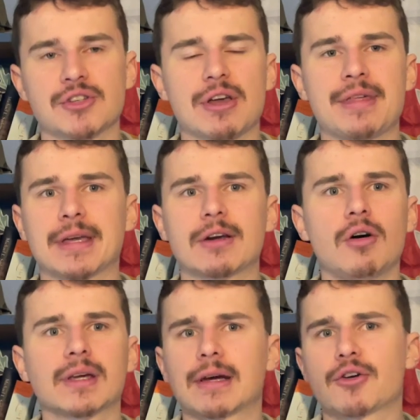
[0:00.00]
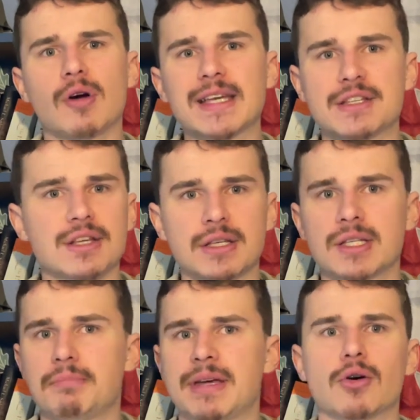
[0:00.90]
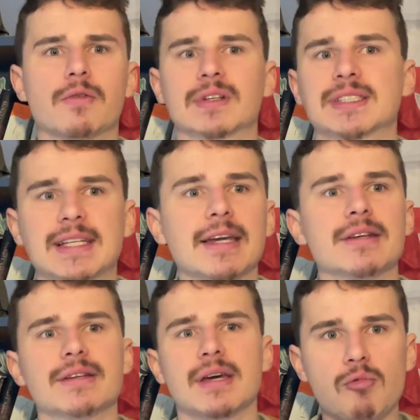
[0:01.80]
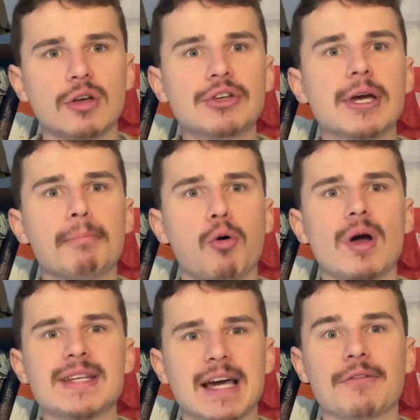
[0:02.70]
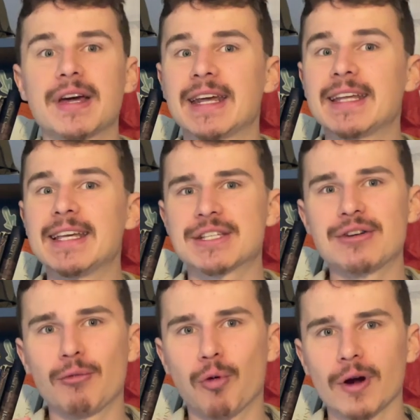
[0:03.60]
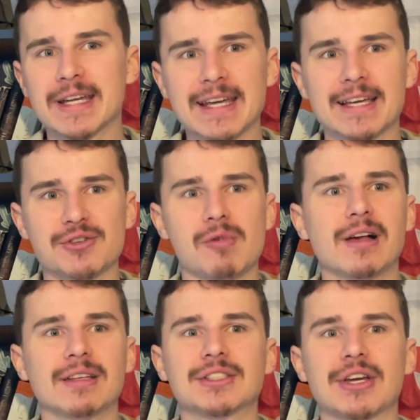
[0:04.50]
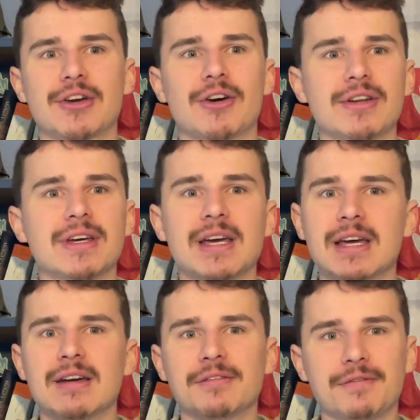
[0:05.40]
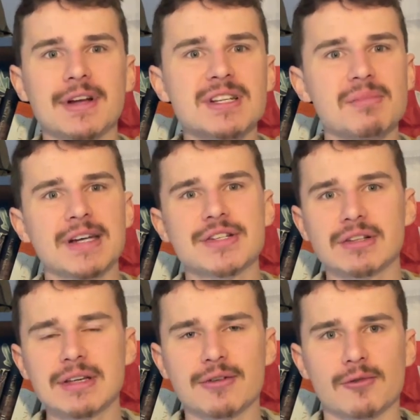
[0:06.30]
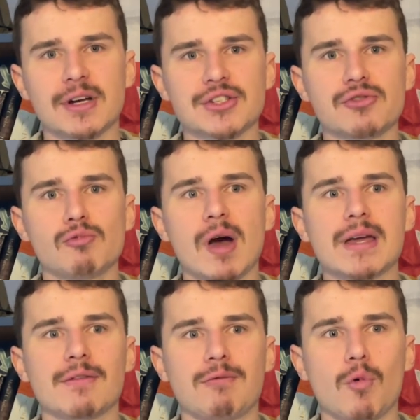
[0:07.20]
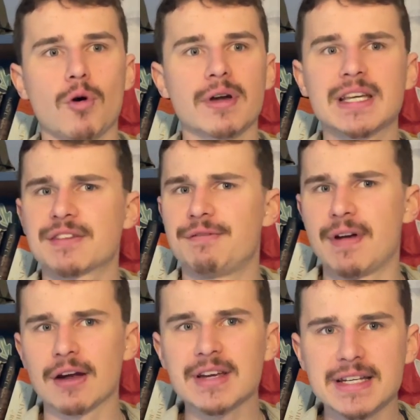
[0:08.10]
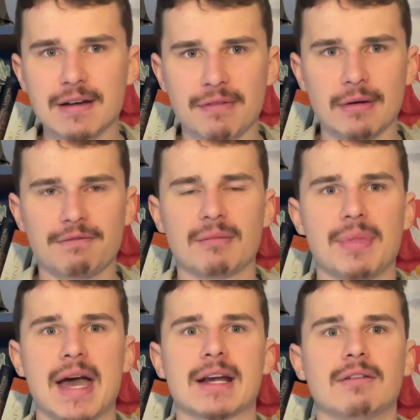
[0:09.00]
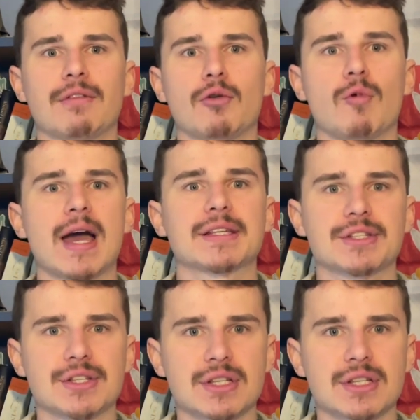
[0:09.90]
I think calling it crisis is a bit overstated. While you can point out that it isn't working as well as it could, fundamentally, the Russian way of war is very different from that of the West's.